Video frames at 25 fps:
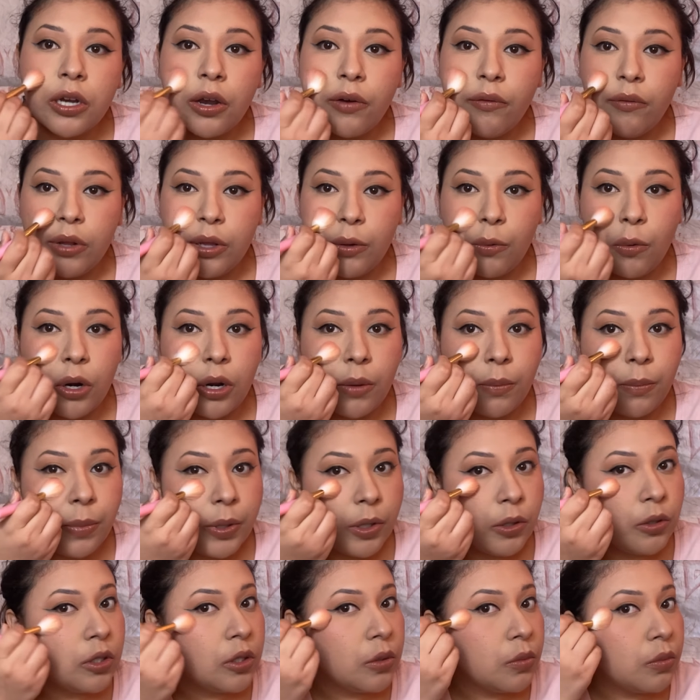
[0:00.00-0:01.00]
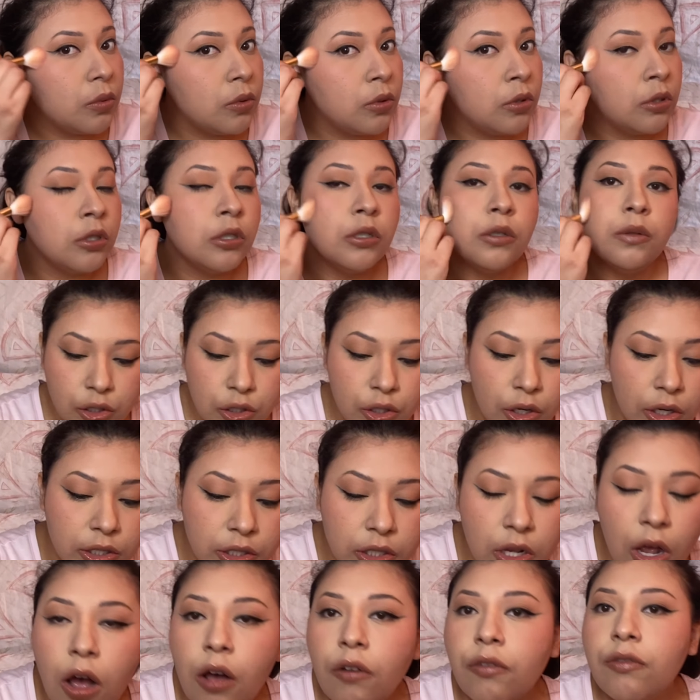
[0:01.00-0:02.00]
I really want a buildable, starts
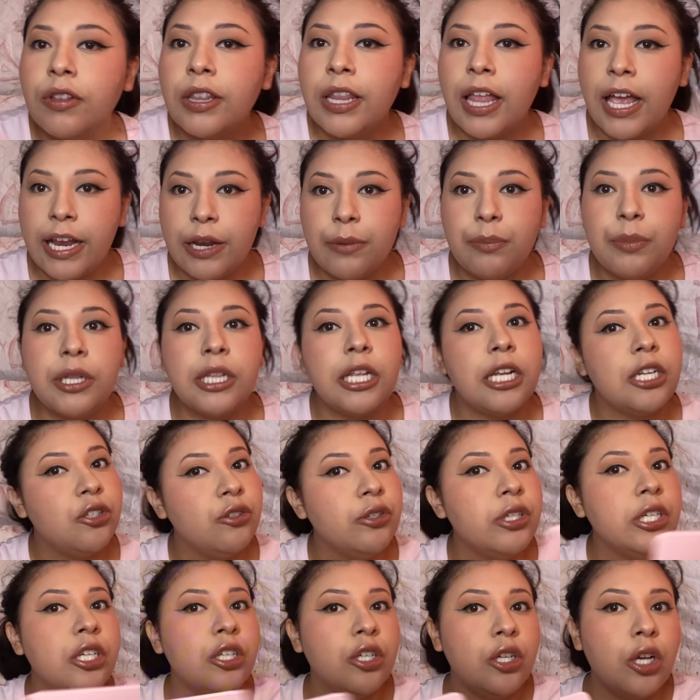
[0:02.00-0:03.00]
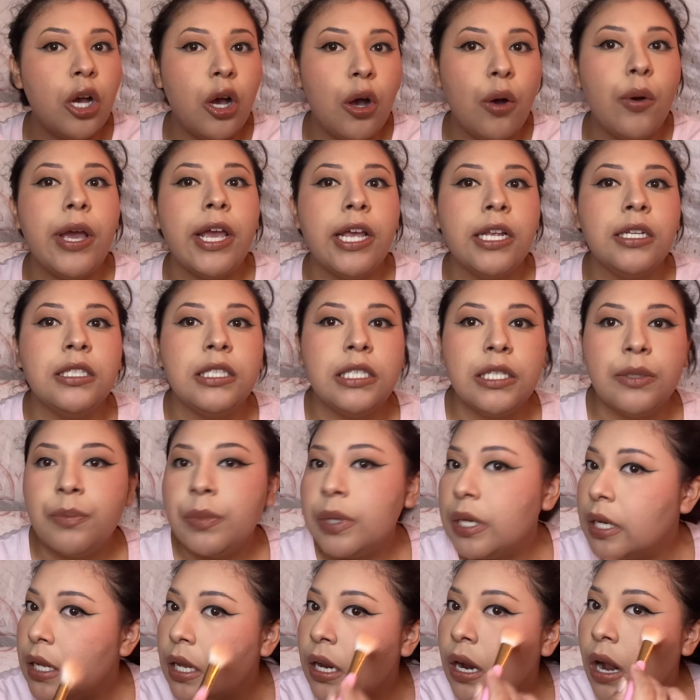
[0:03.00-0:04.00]
off light, but then you can go and
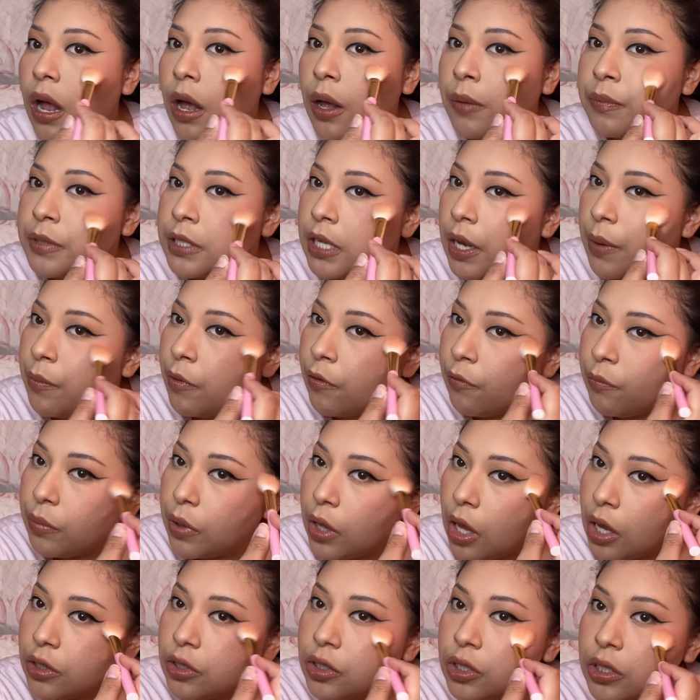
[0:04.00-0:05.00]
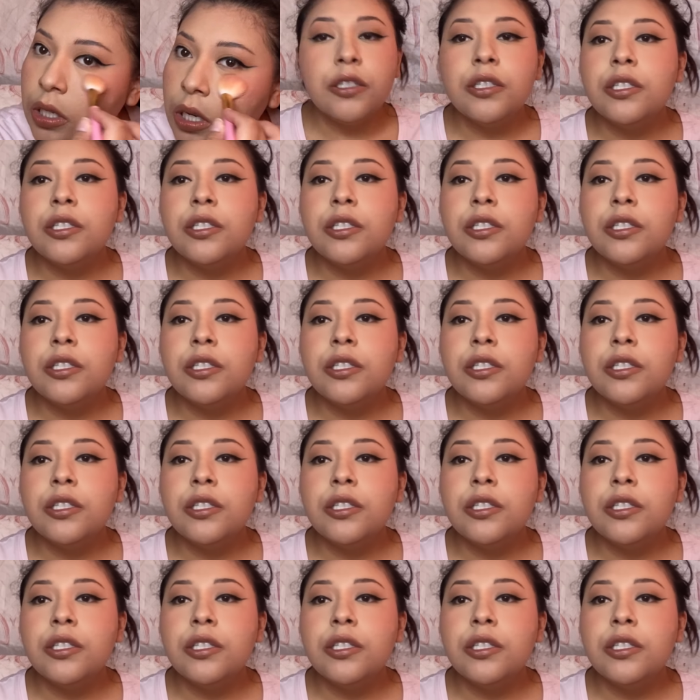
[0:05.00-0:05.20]
deepen it up type of blush.